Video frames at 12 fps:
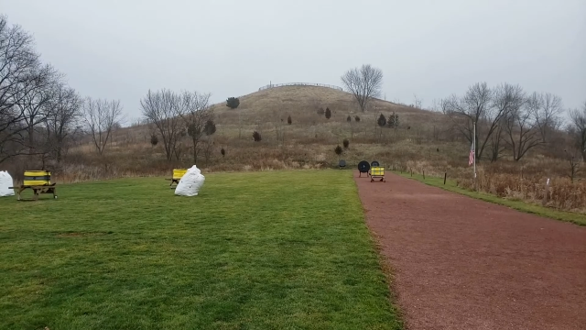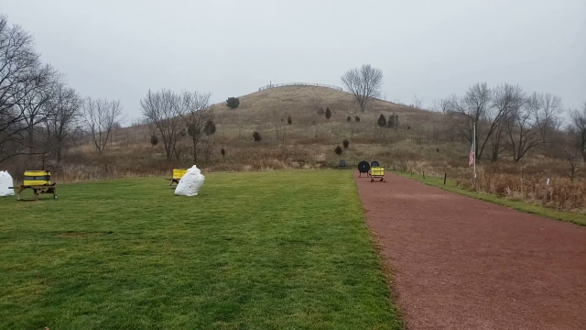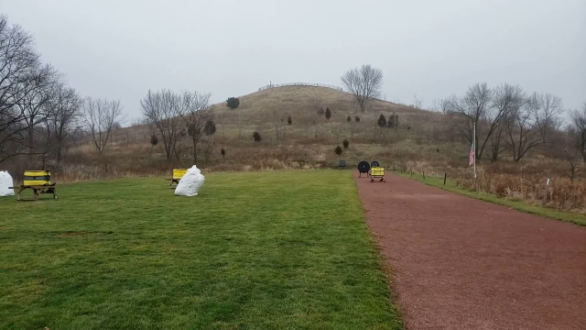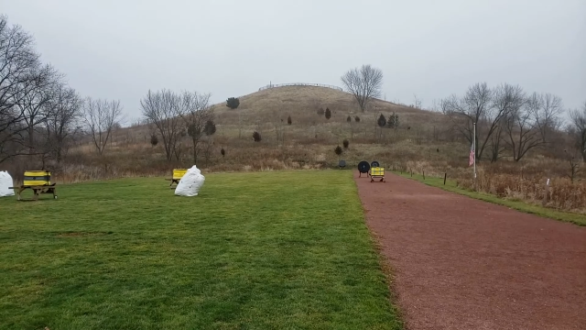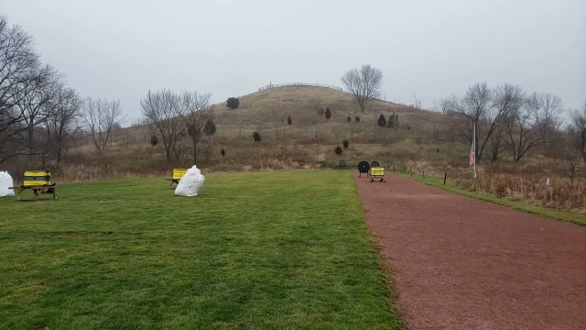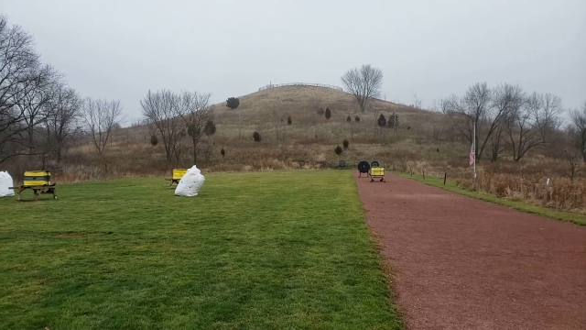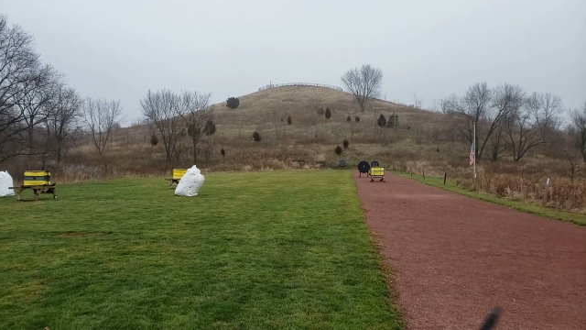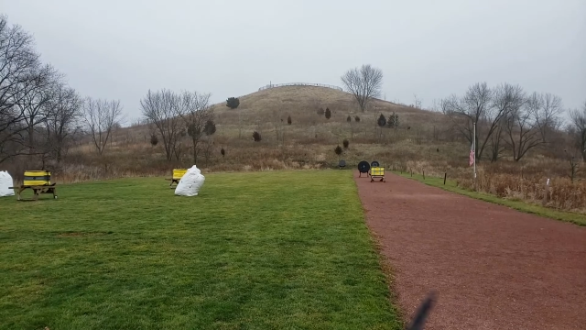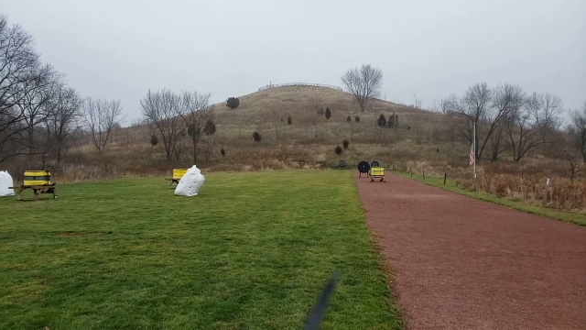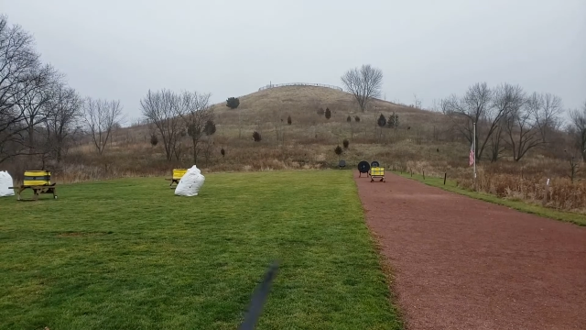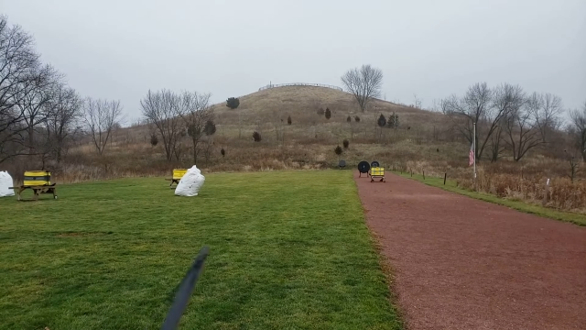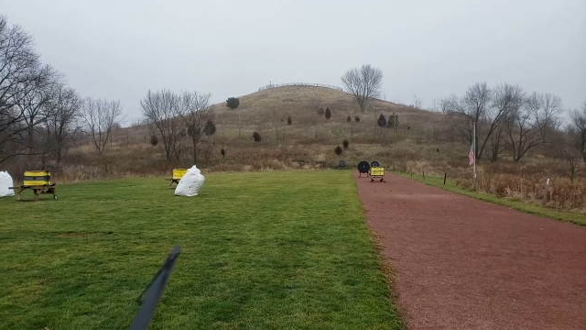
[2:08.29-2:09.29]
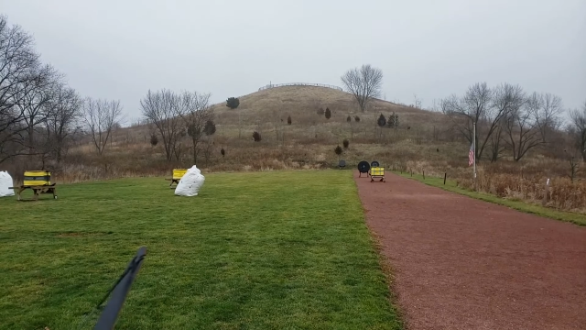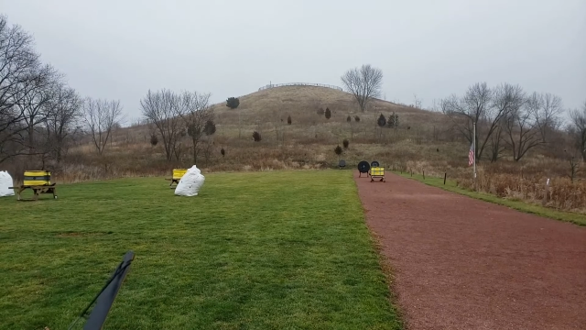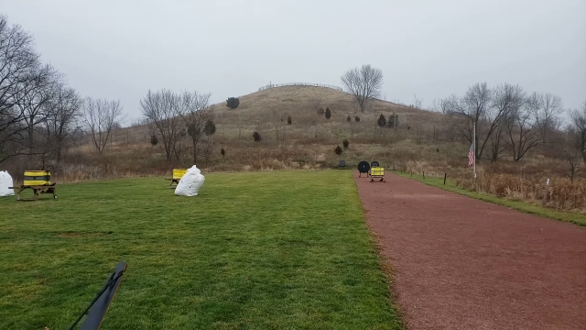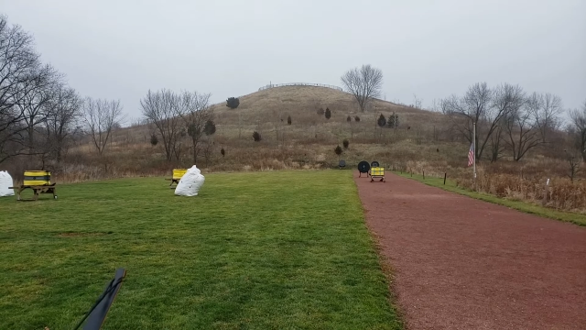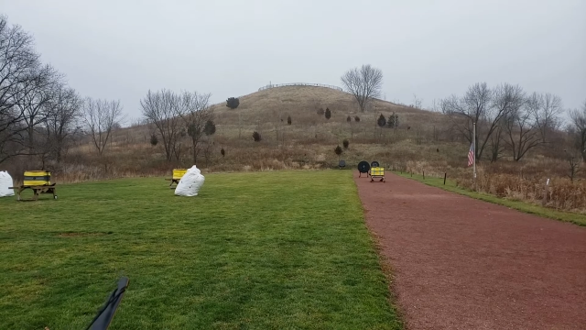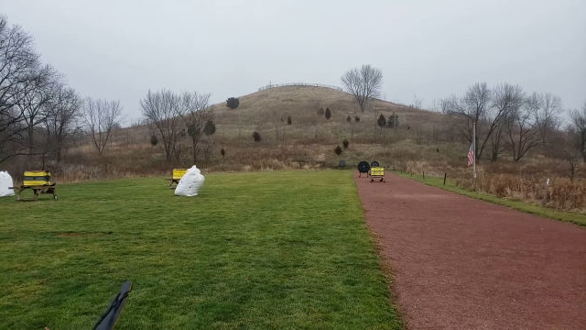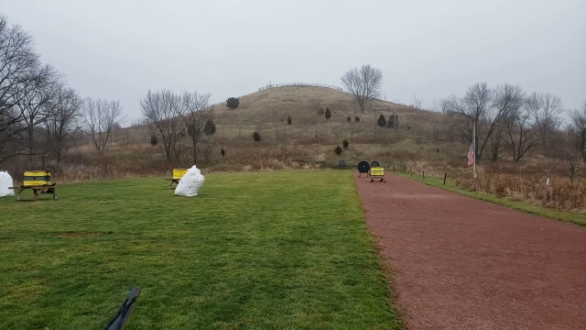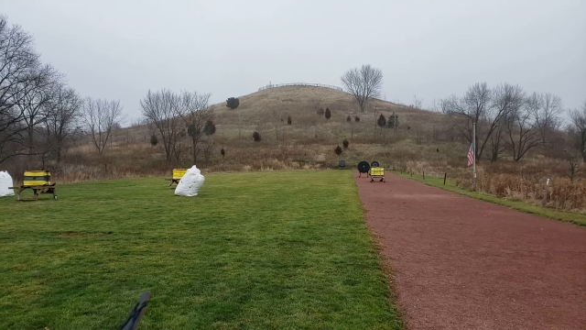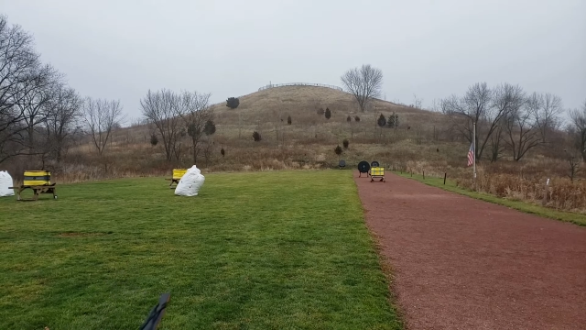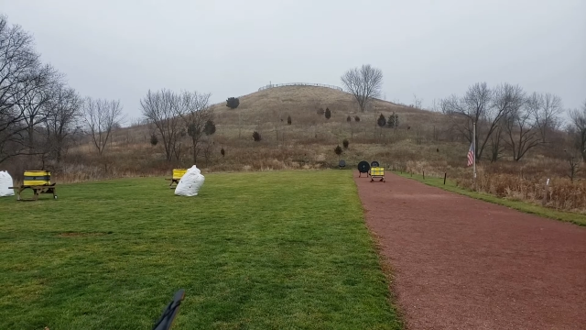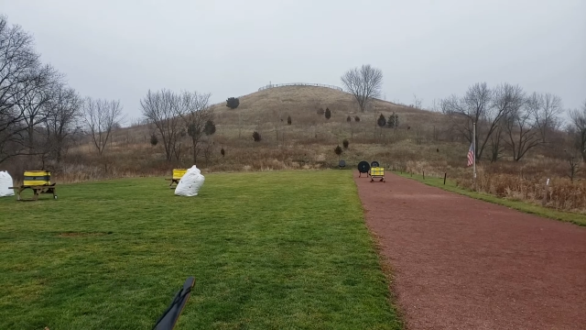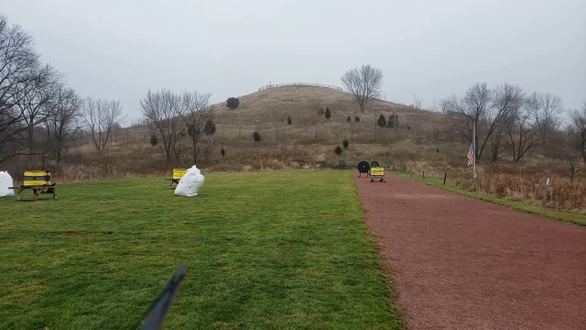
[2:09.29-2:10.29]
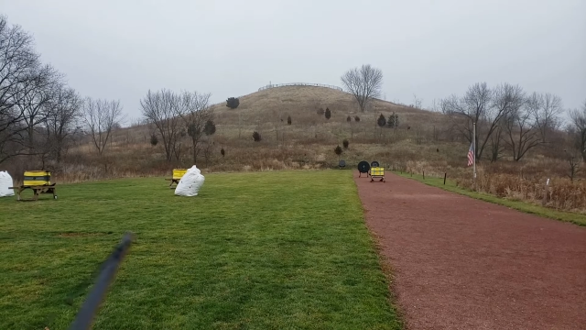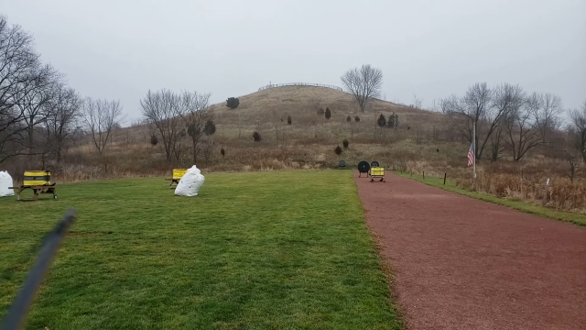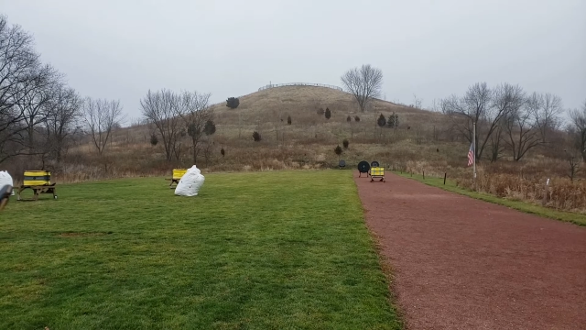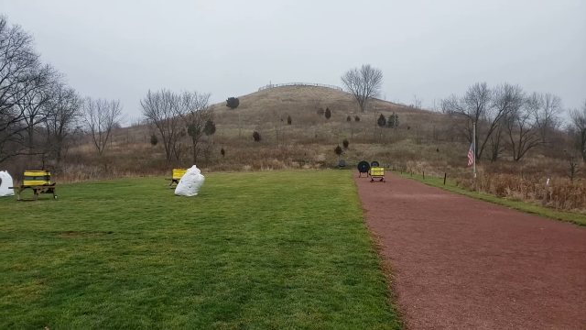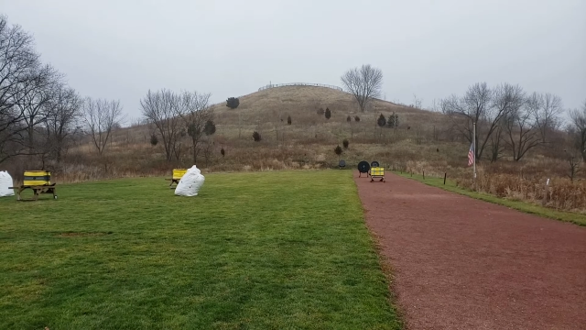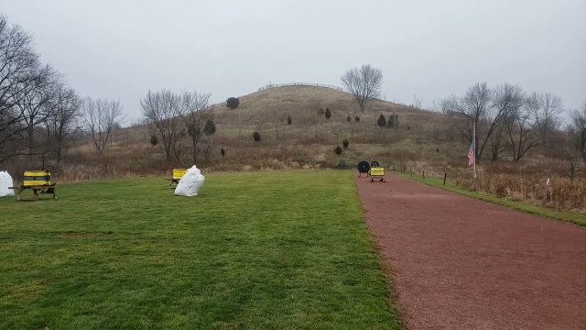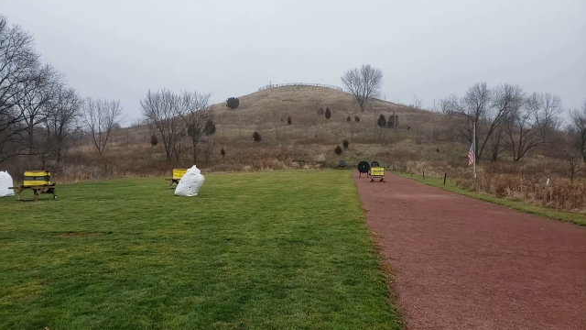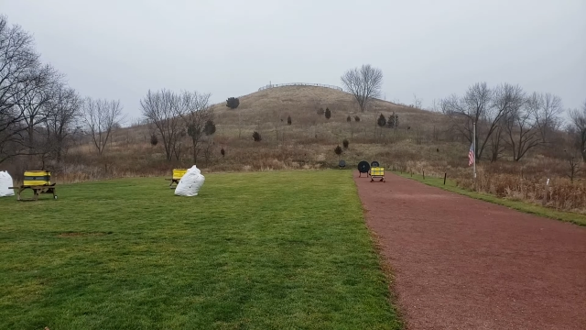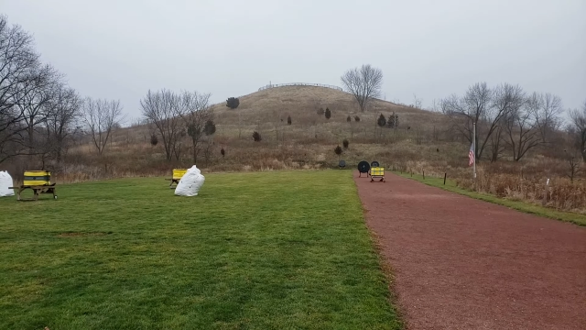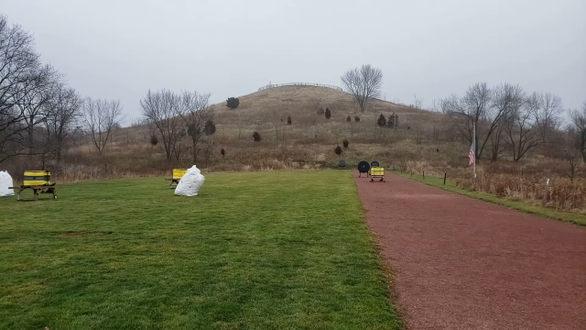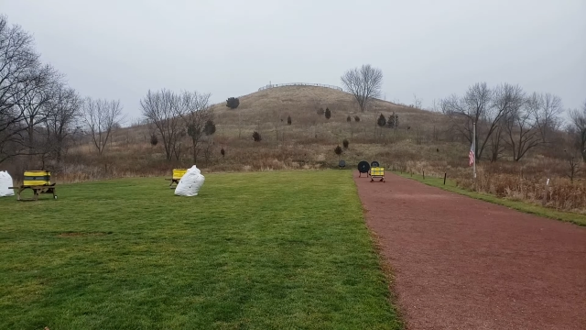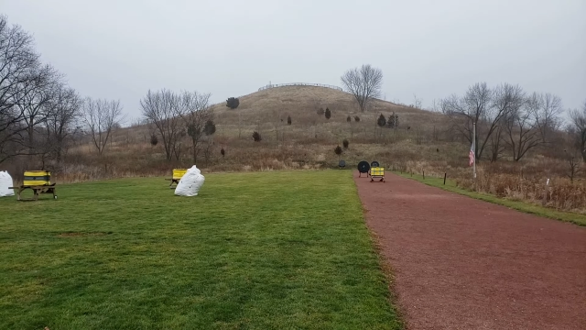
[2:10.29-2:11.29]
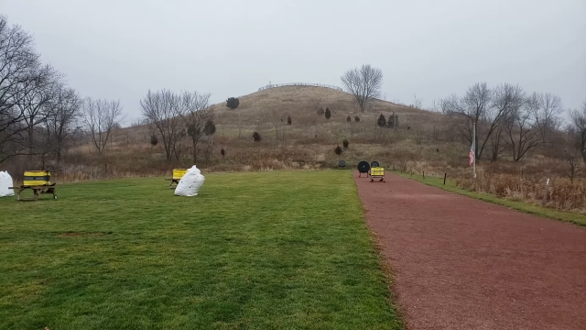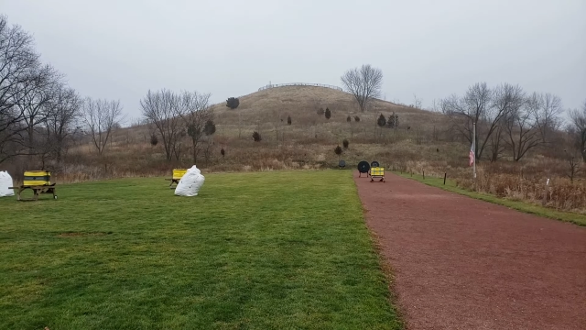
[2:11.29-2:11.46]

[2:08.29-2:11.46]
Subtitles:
Nobody's mouth can be seen.